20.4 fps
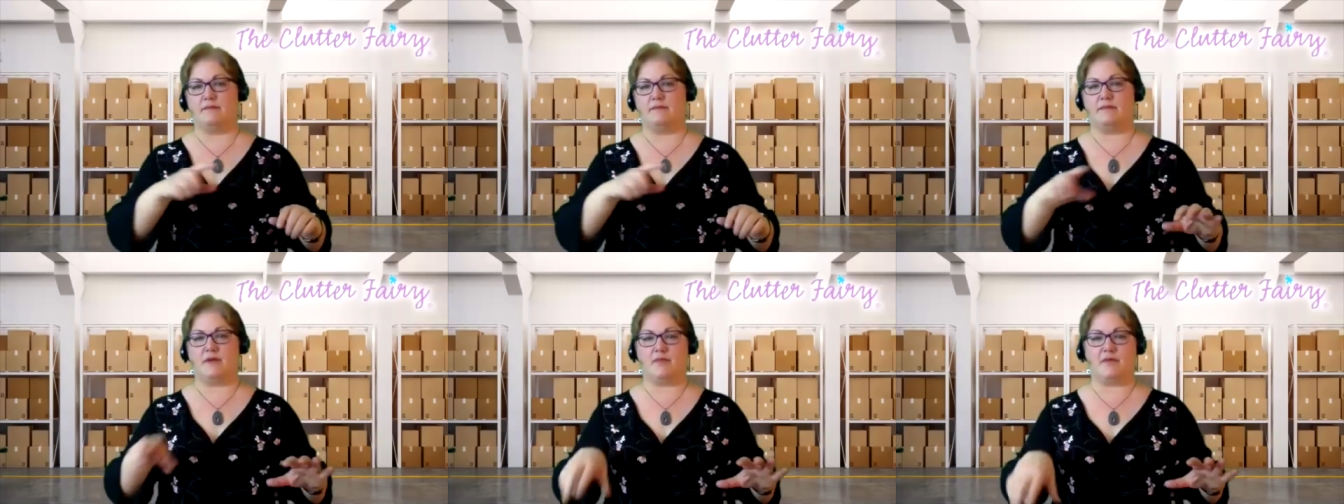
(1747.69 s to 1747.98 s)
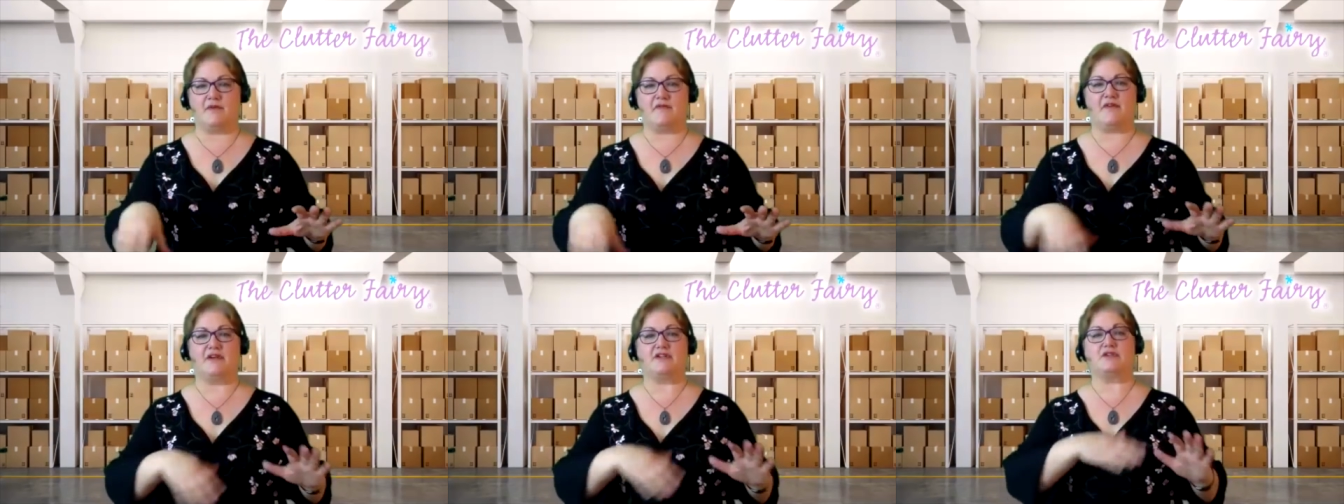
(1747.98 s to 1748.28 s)
The
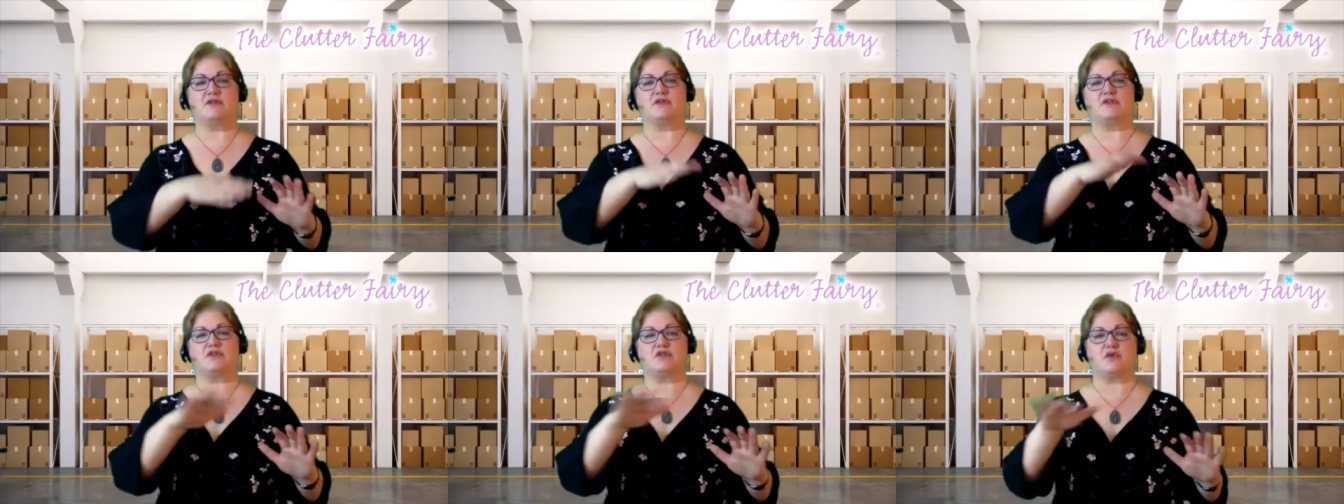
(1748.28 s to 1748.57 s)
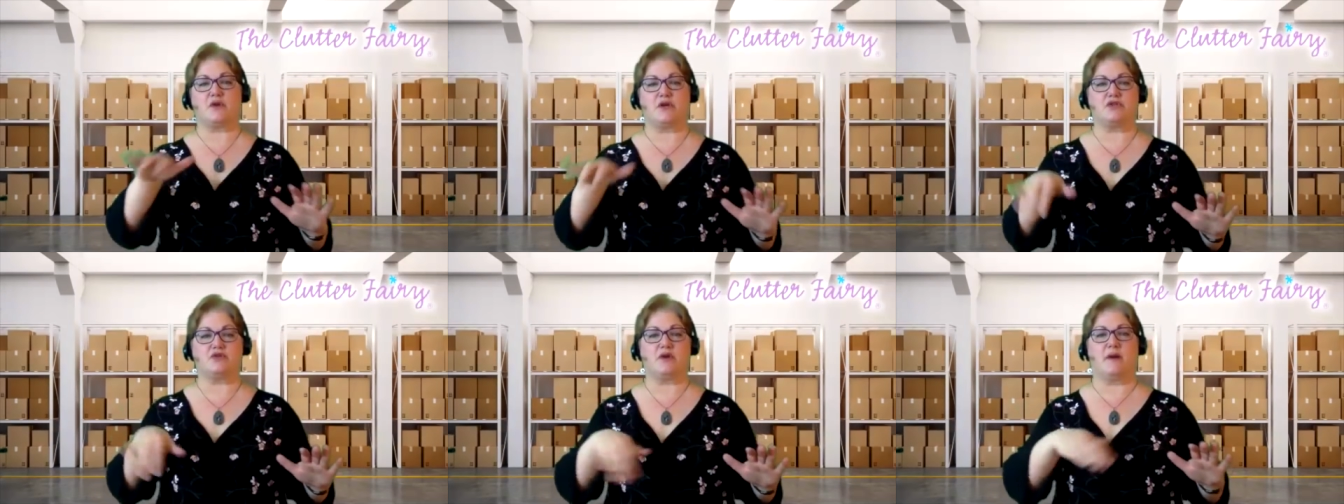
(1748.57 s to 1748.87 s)
professionals
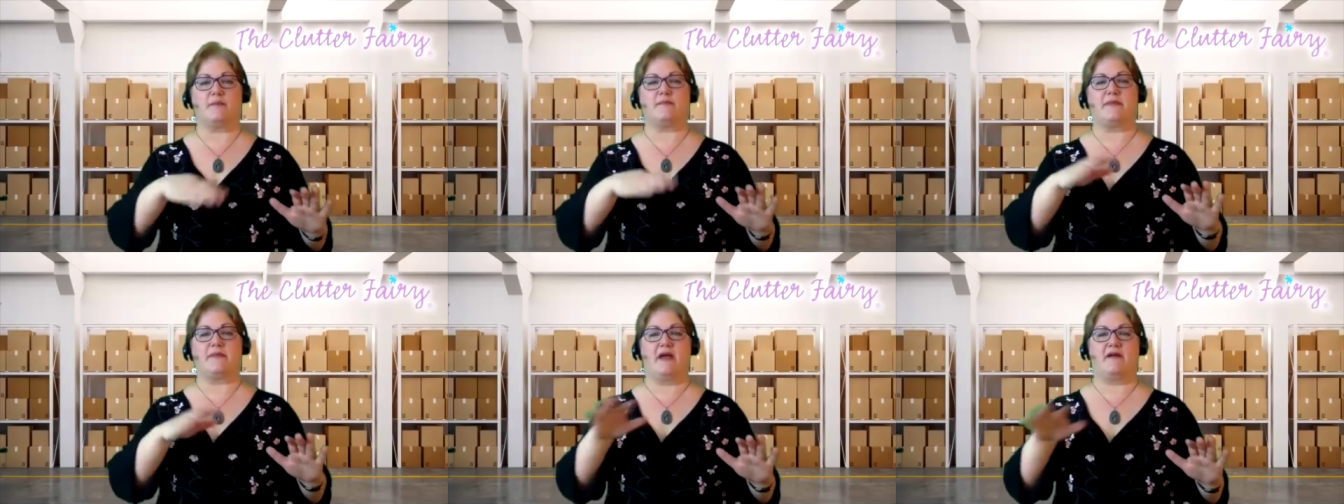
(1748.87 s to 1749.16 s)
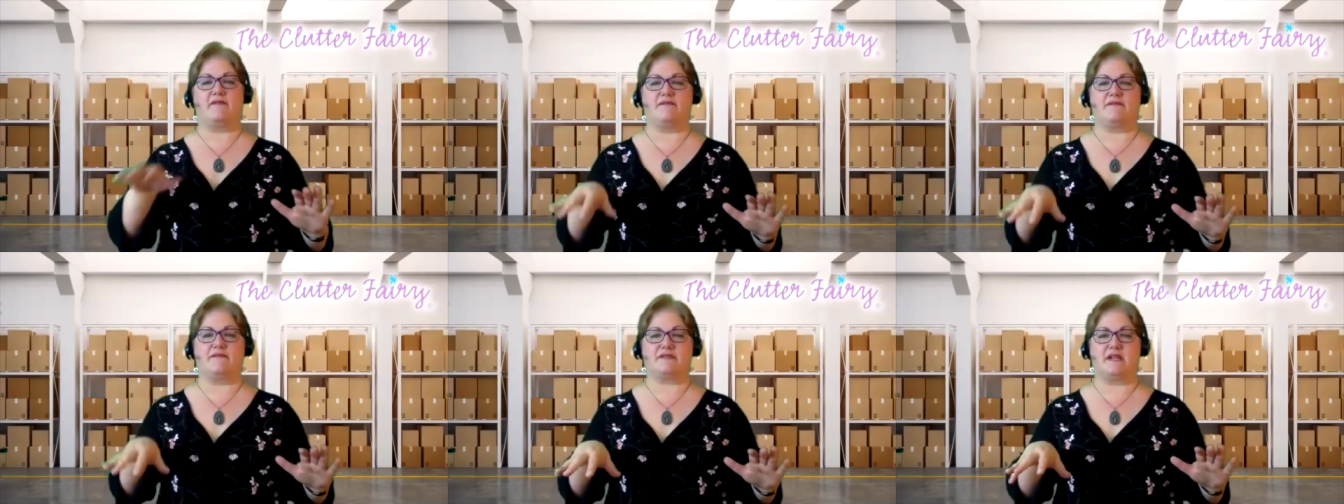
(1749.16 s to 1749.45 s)
stretch wrap
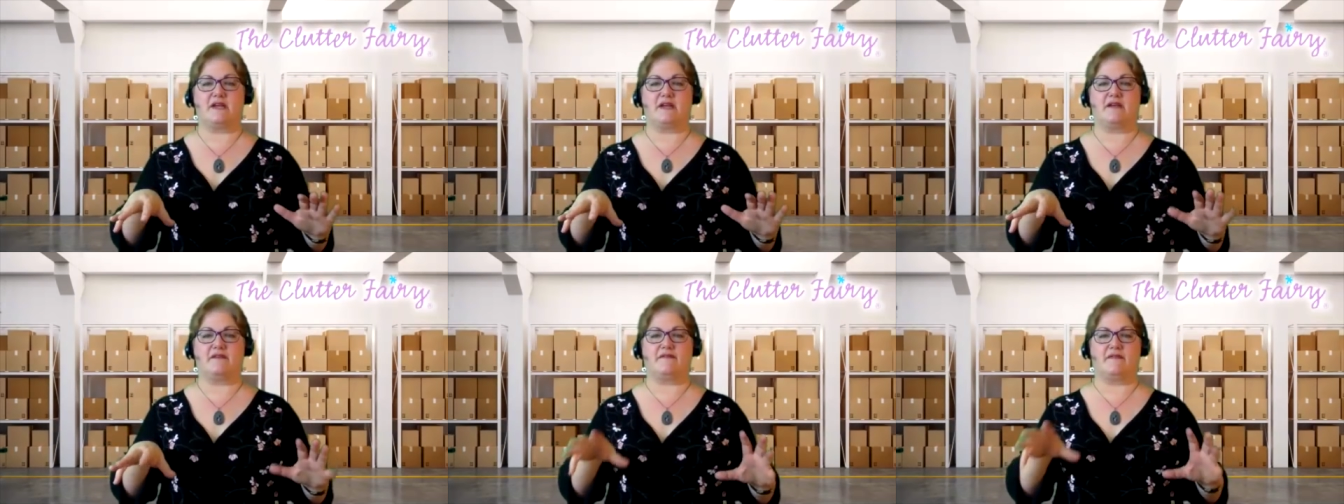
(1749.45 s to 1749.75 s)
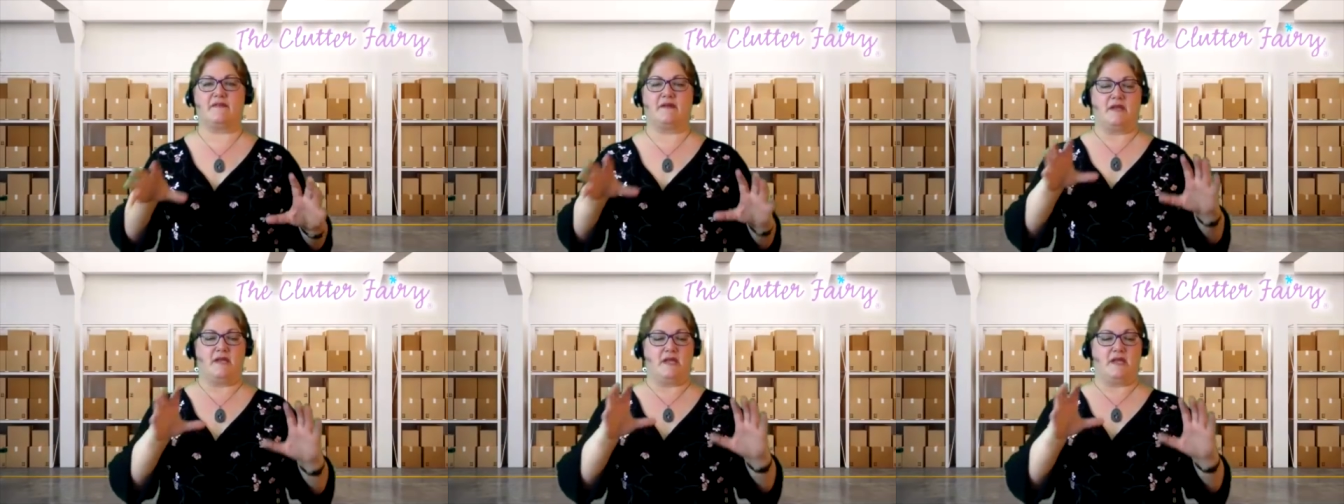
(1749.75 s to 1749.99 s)
that stuff.